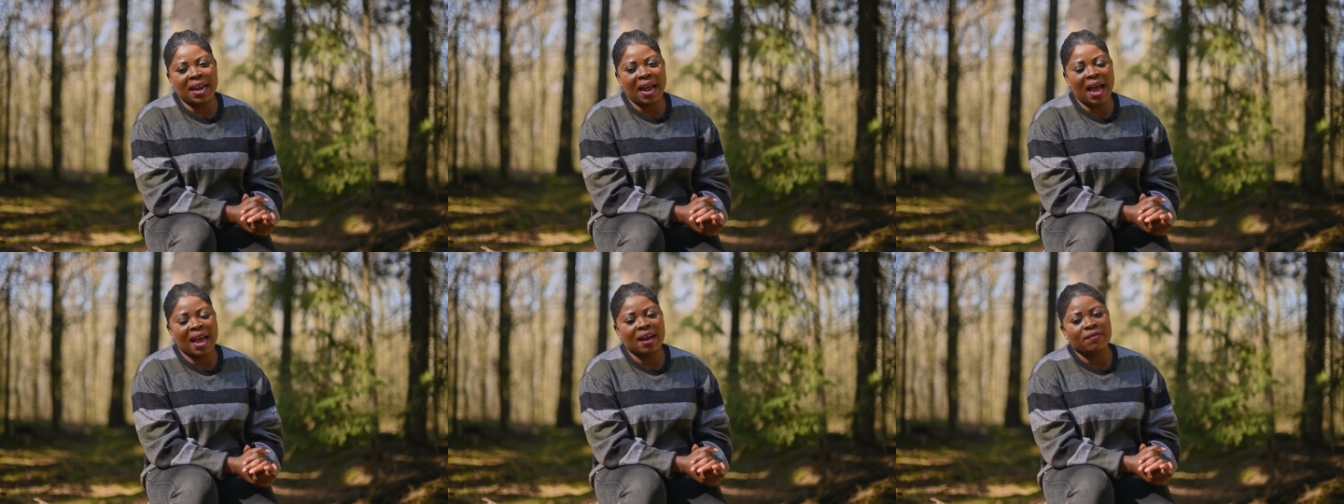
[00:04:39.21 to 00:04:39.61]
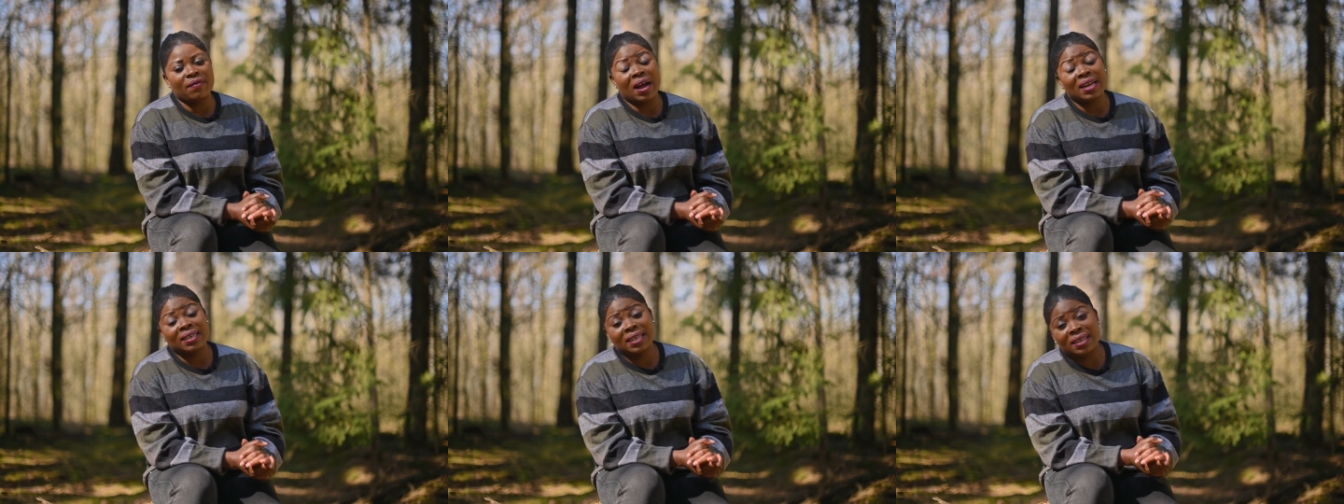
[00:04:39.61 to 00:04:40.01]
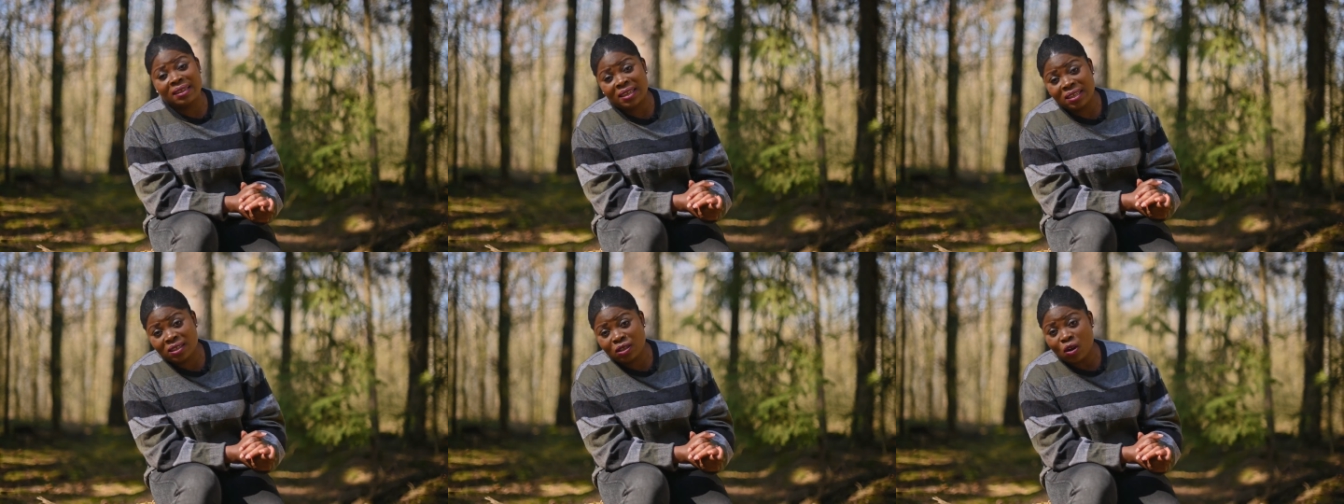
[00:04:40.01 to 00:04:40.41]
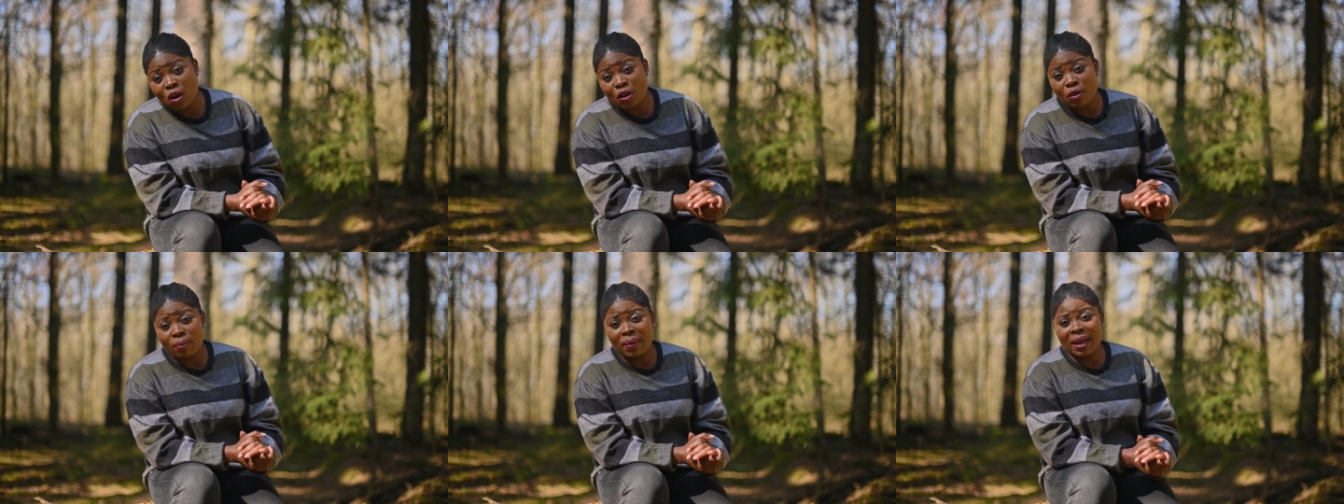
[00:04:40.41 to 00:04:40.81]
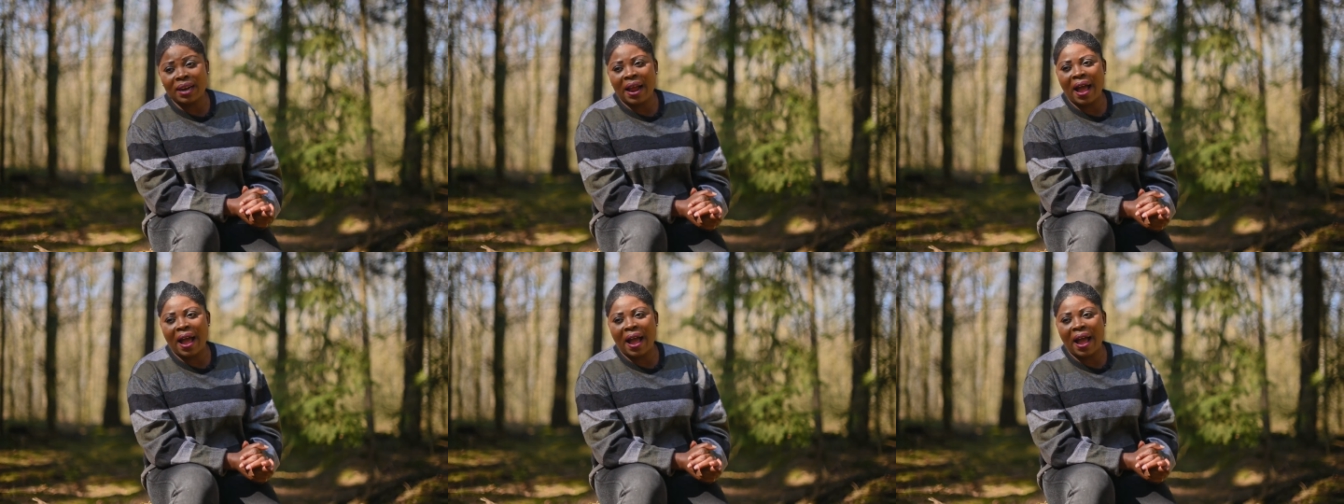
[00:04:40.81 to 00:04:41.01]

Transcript: I have added this document,